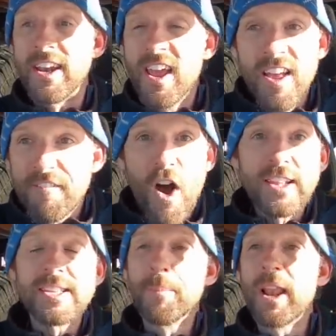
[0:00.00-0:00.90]
and
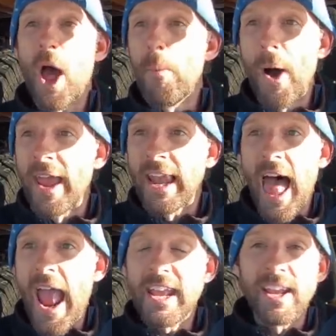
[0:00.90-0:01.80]
find some little alpine
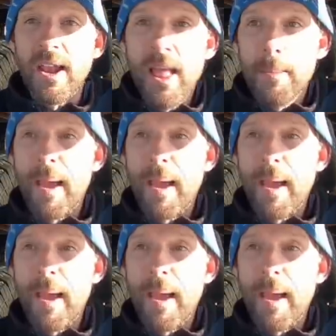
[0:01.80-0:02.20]
lake and